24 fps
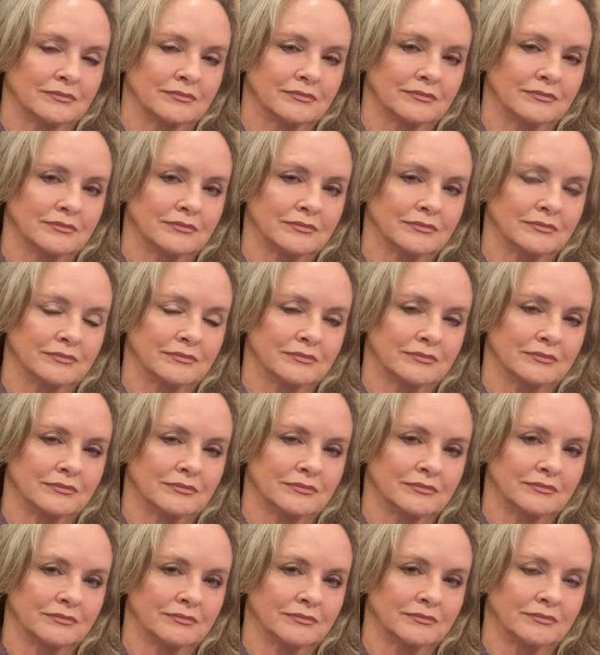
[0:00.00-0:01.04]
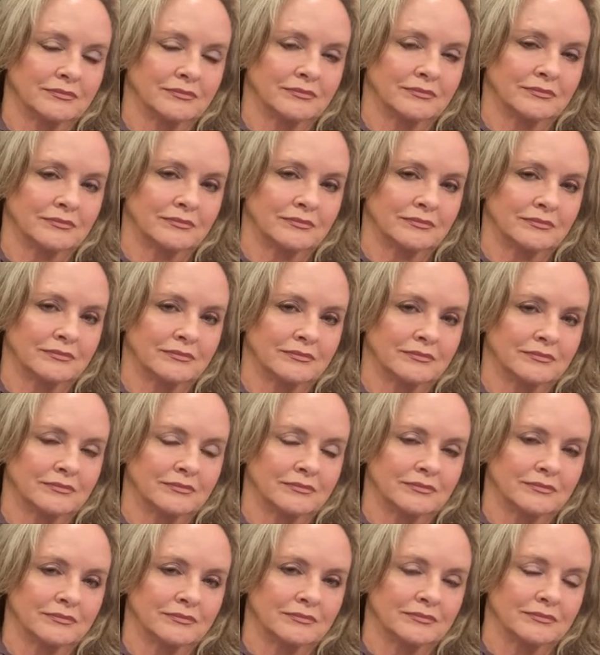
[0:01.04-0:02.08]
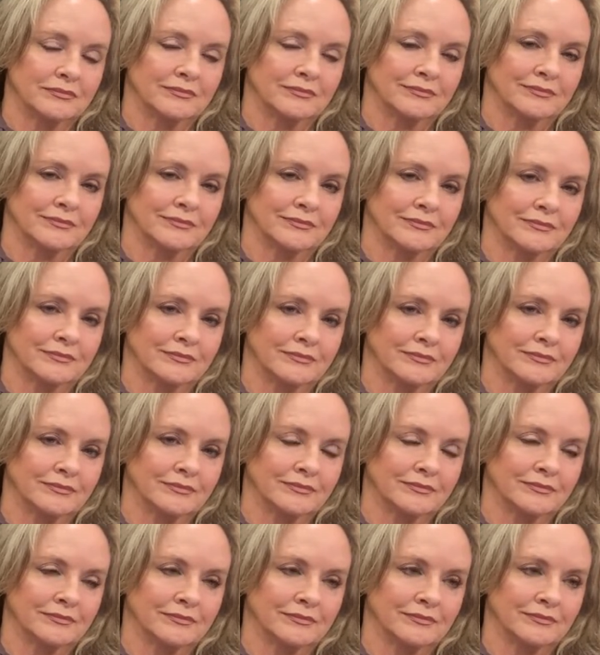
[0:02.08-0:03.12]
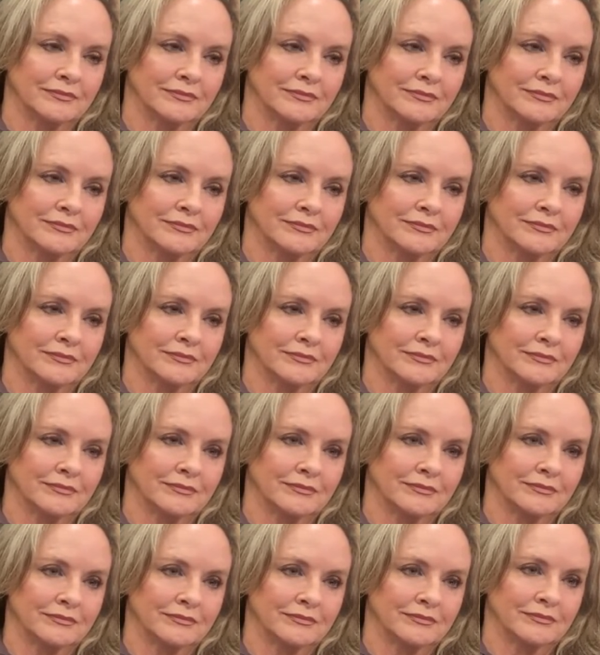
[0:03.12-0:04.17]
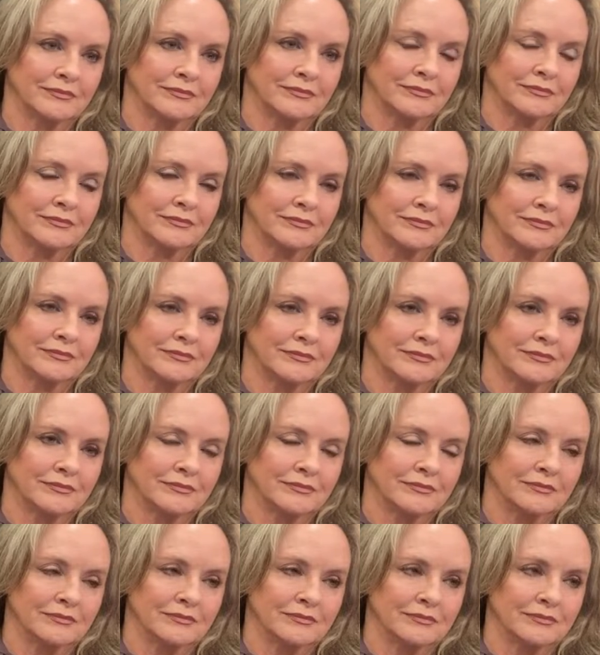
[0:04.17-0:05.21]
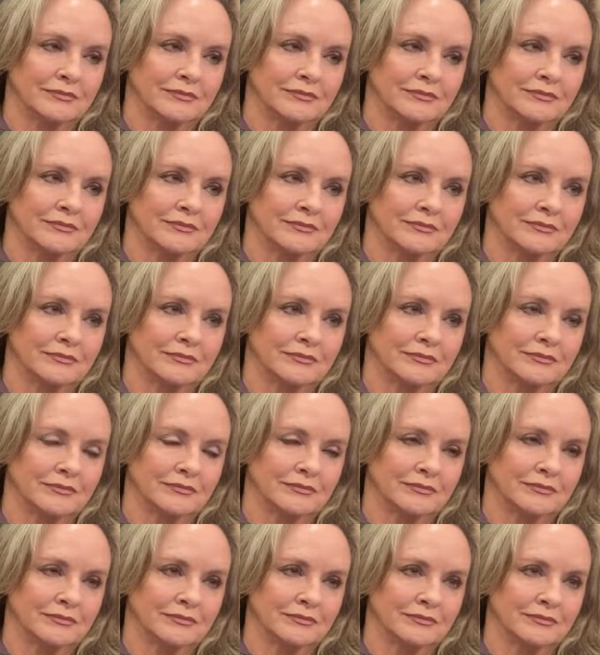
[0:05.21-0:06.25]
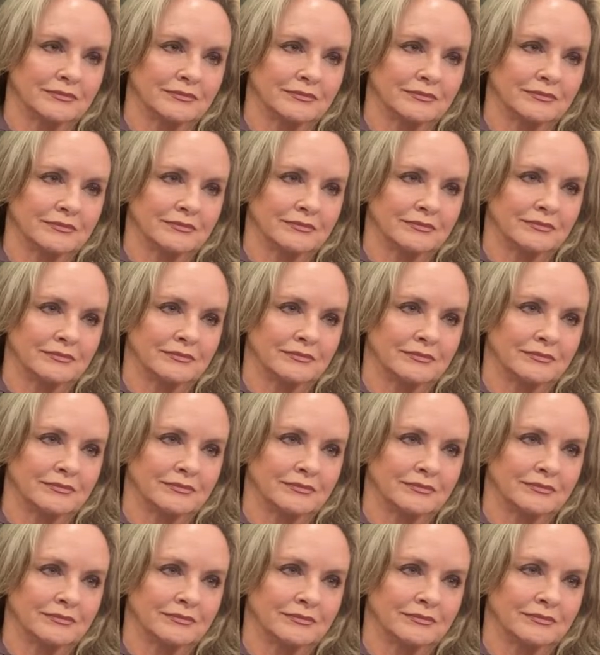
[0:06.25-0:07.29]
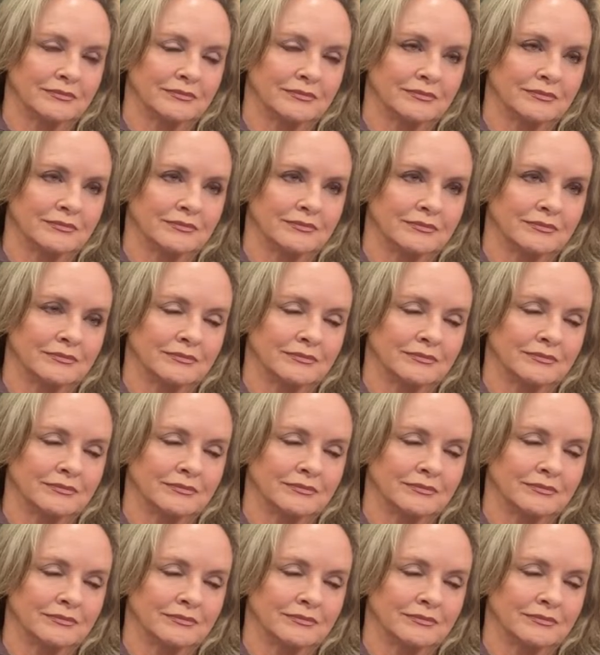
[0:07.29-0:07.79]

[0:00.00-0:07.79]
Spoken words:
(not speaking)